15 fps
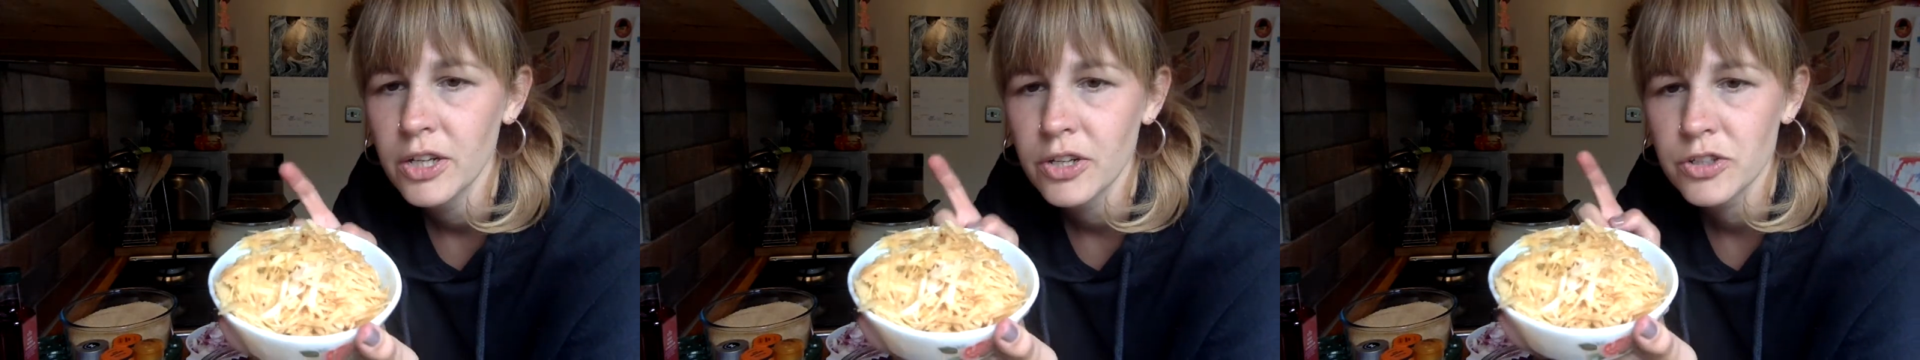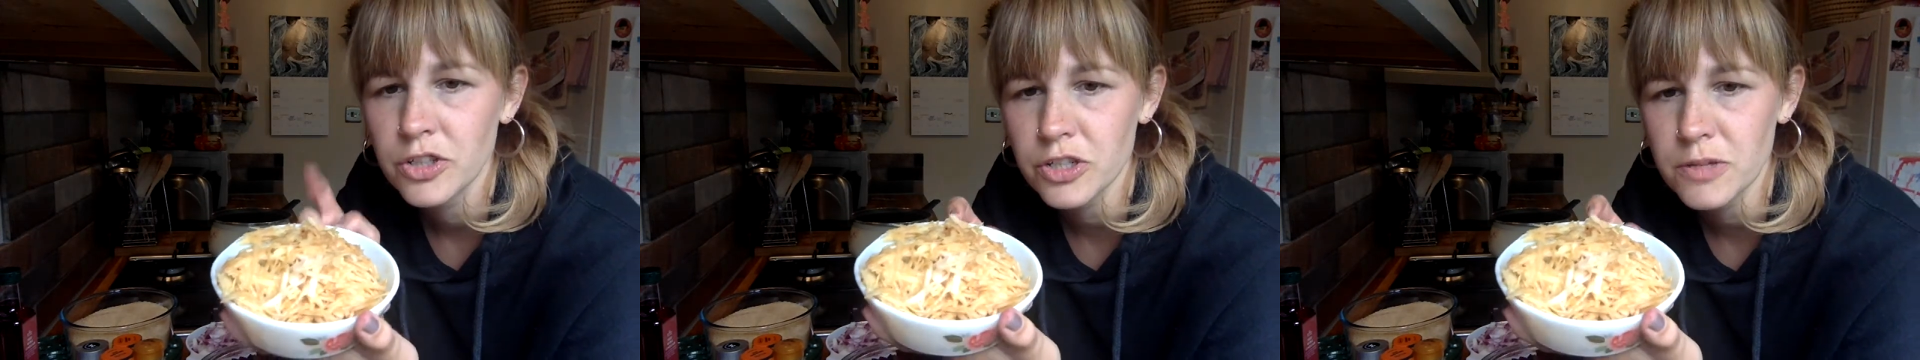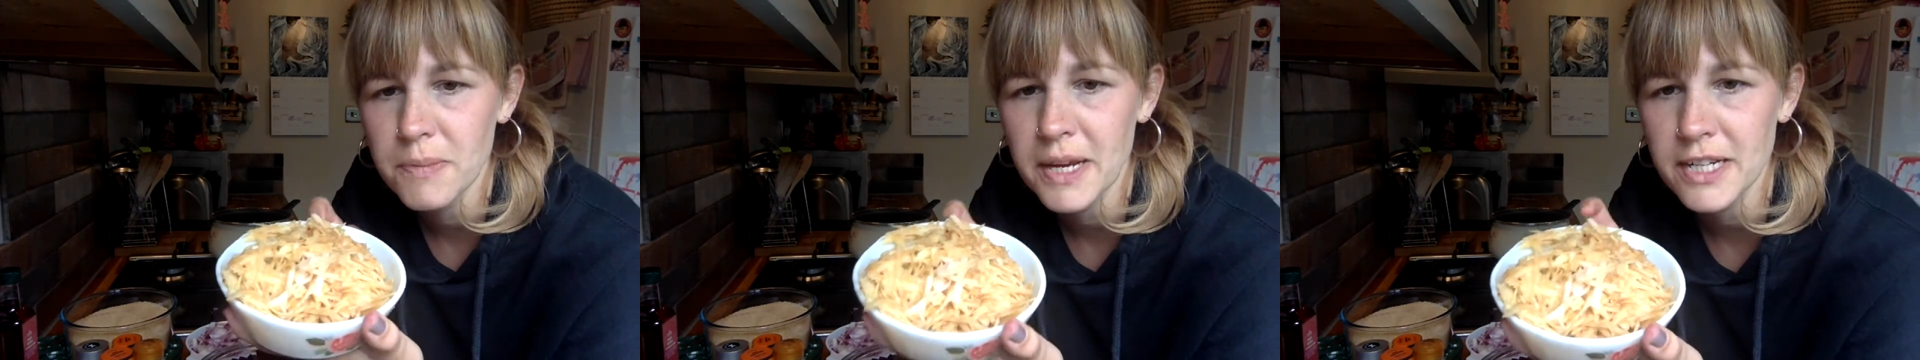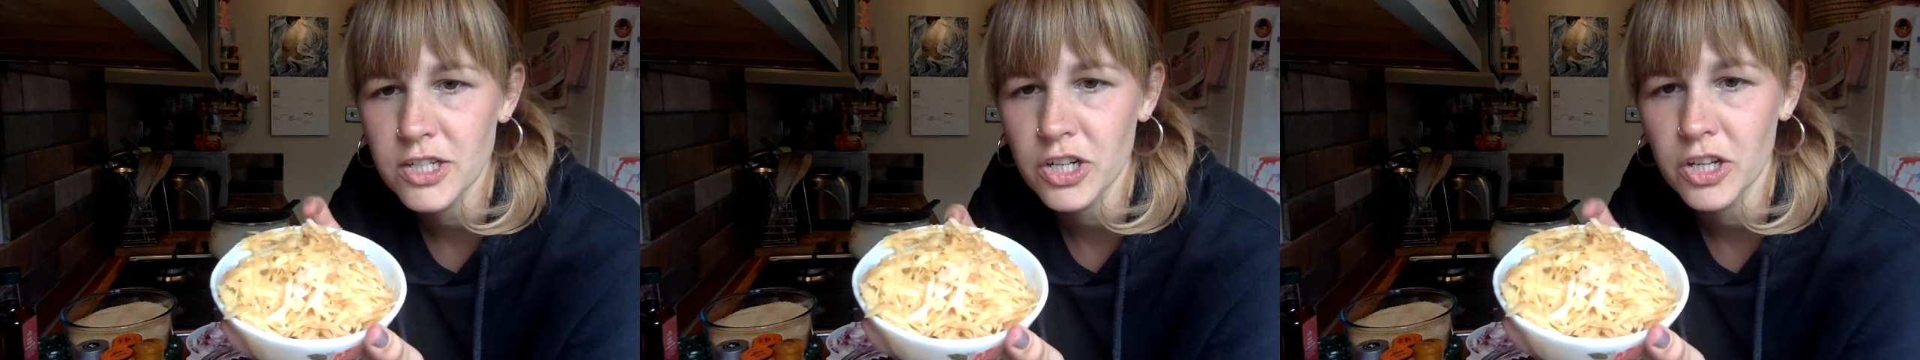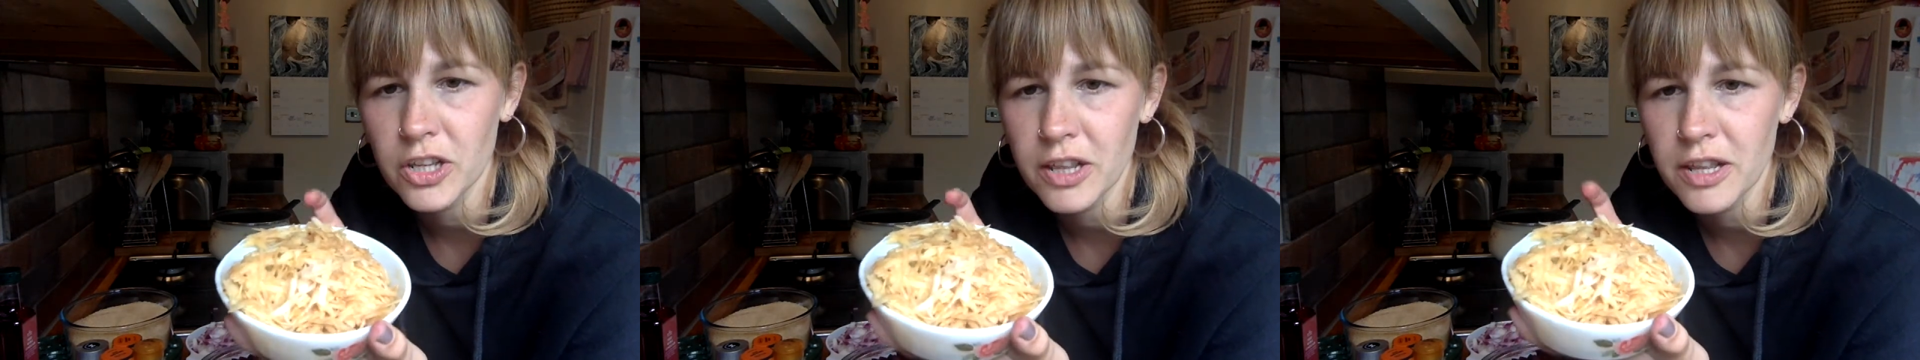Just make
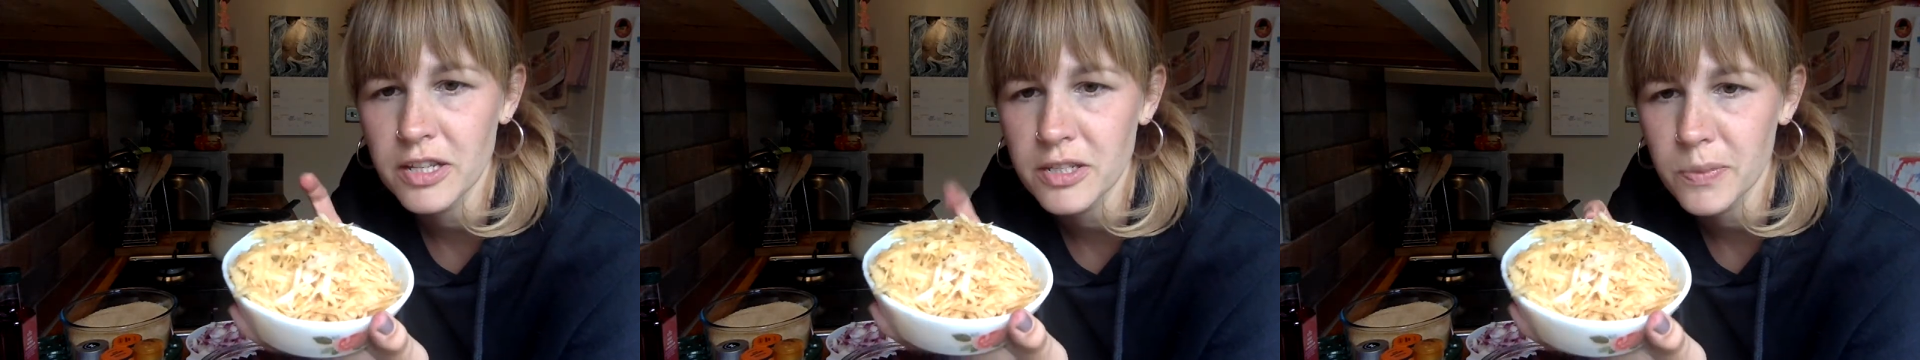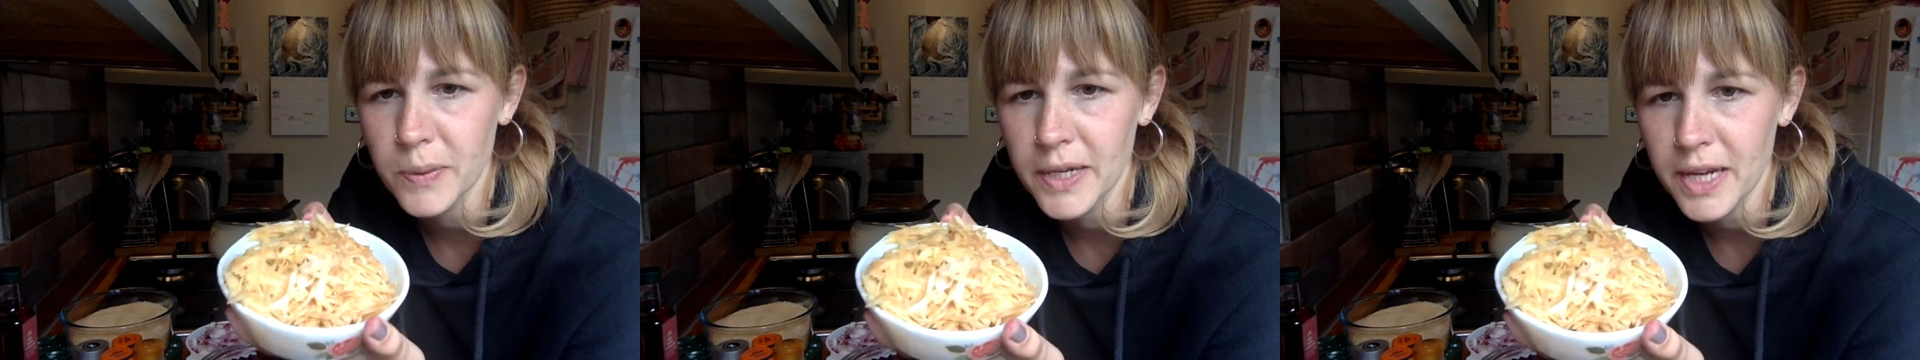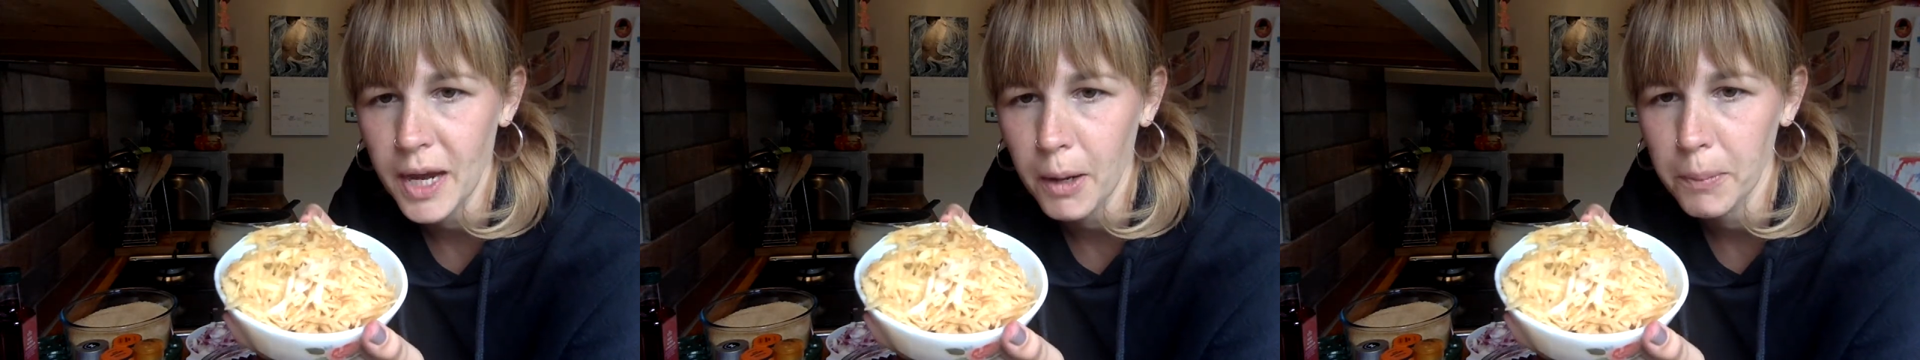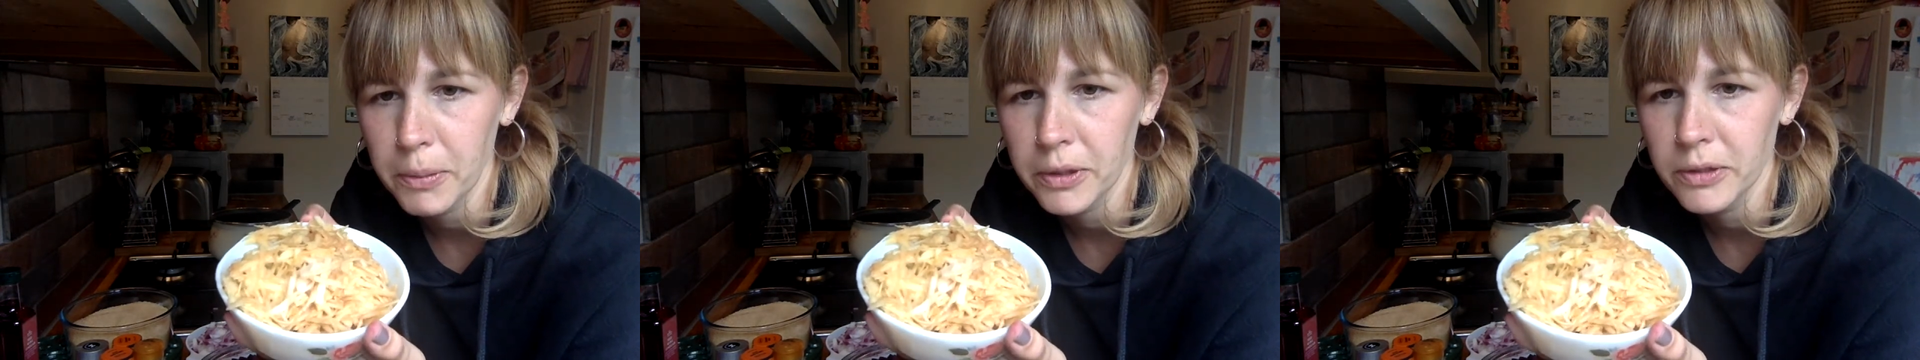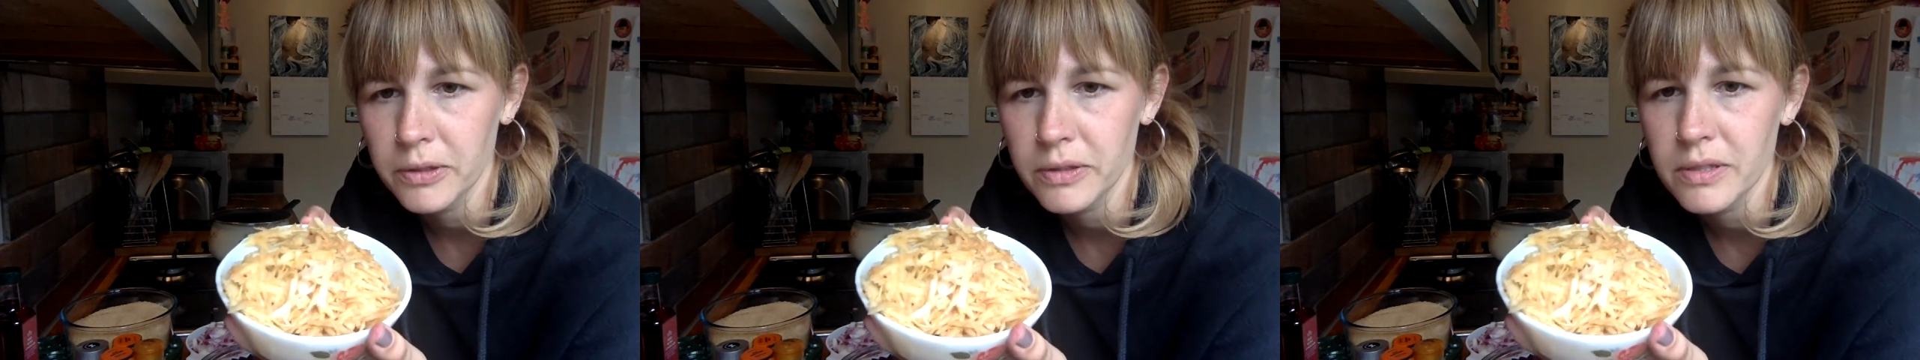sure they're the sweet
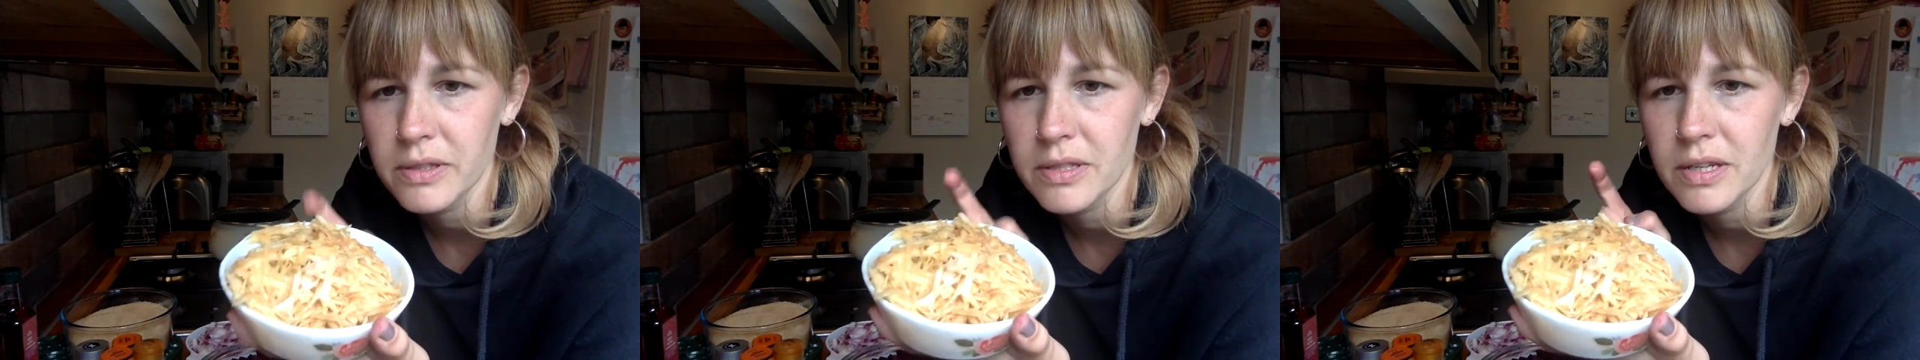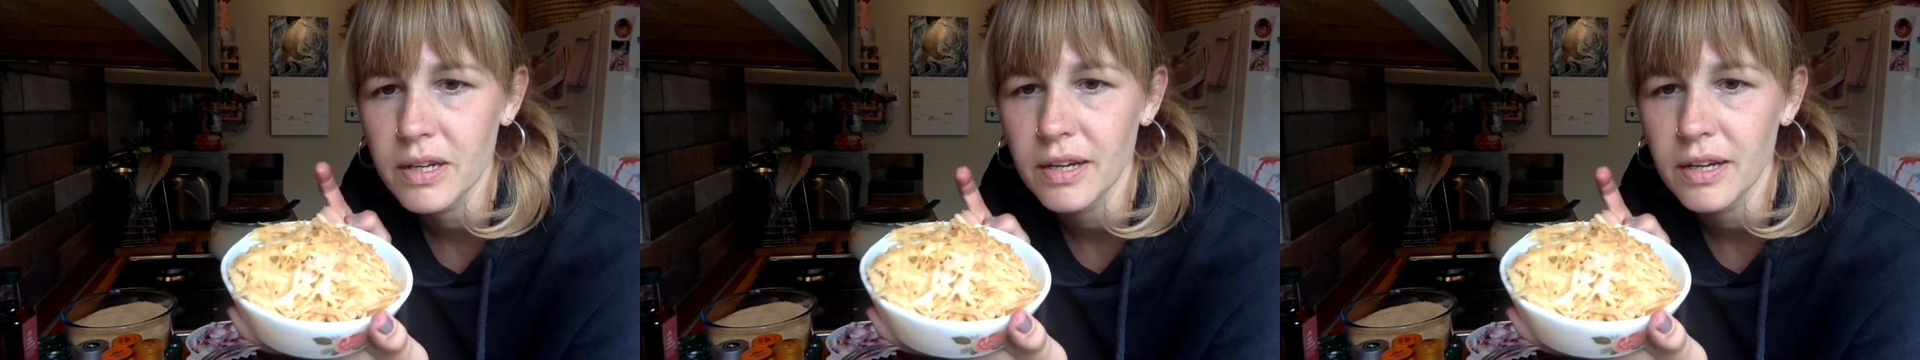apples